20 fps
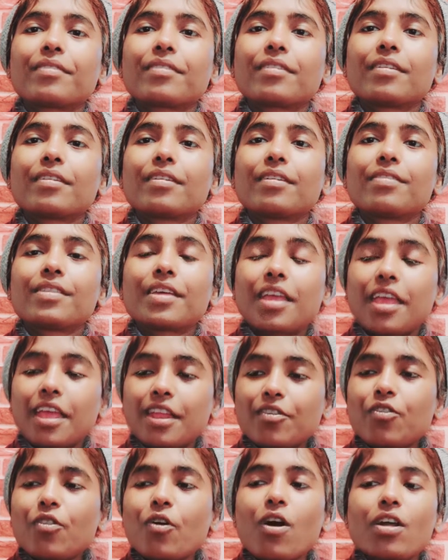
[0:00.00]
They
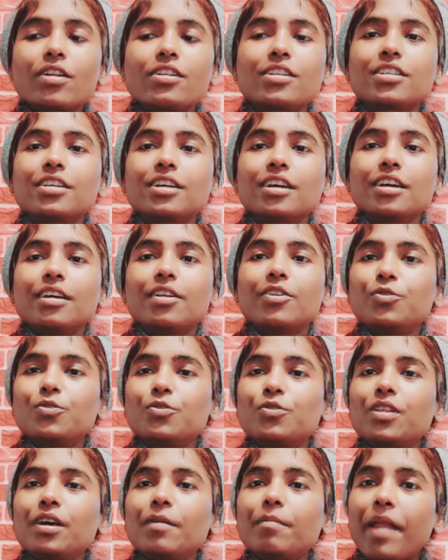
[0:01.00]
cannot do
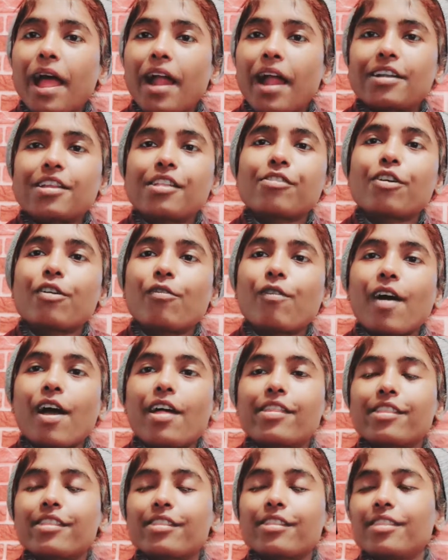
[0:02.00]
the practice of
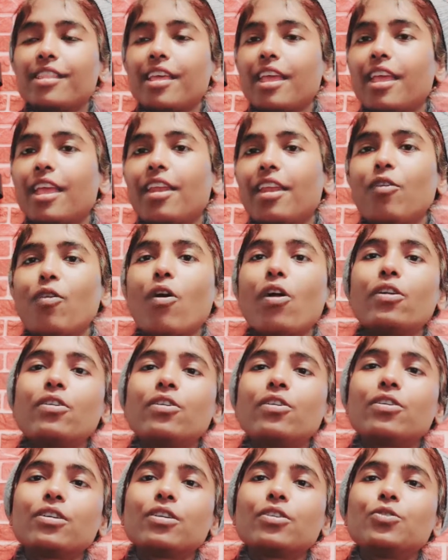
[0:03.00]
asana, they cannot
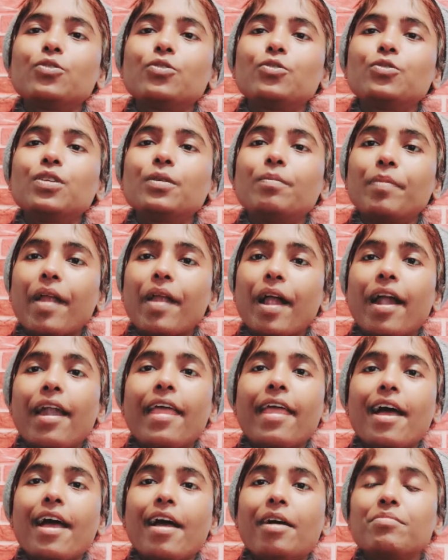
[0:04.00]
do the
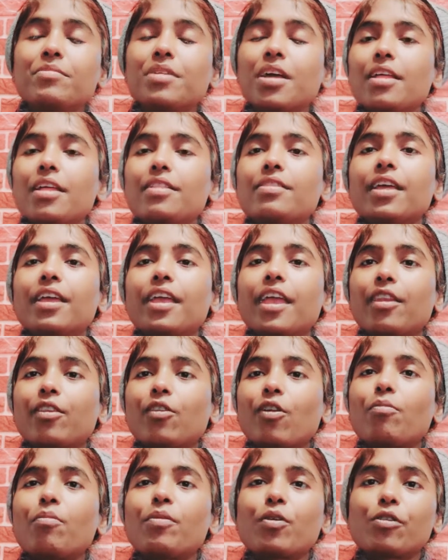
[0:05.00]
pranayam, they
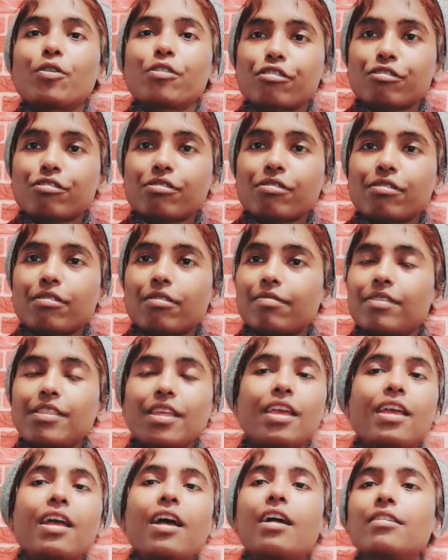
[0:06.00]
cannot, because they
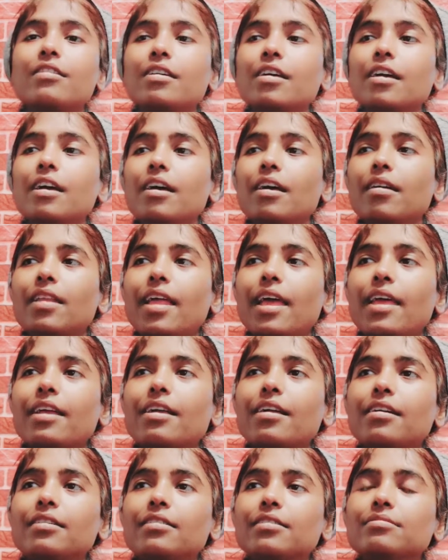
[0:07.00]
are like,
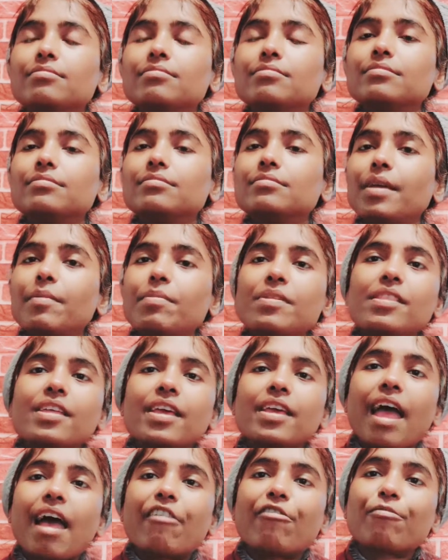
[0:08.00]
maybe they
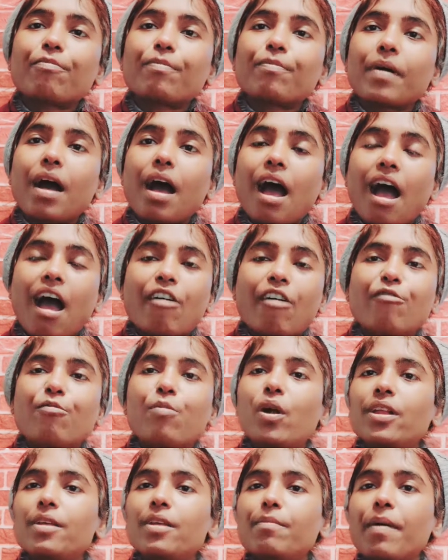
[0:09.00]
have half
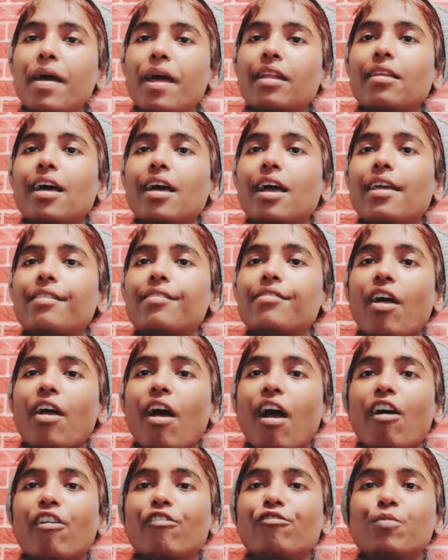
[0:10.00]
body paralyzed,
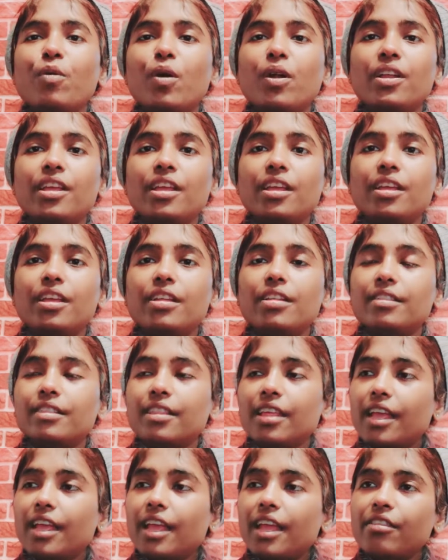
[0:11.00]
half body they
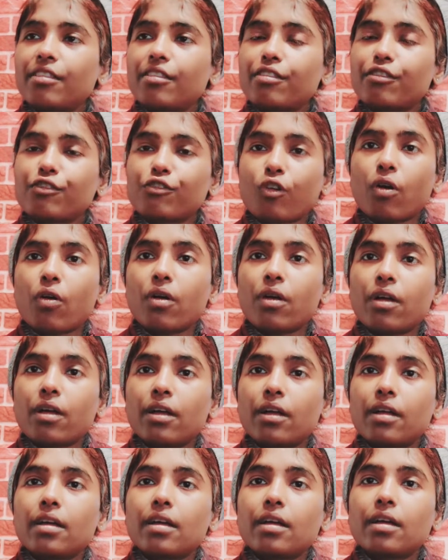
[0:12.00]
get the stroke,
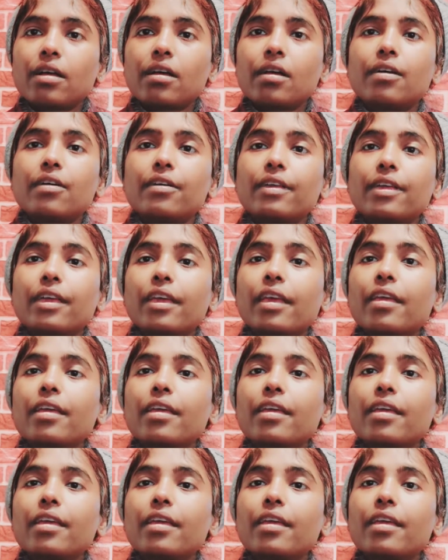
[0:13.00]
okay.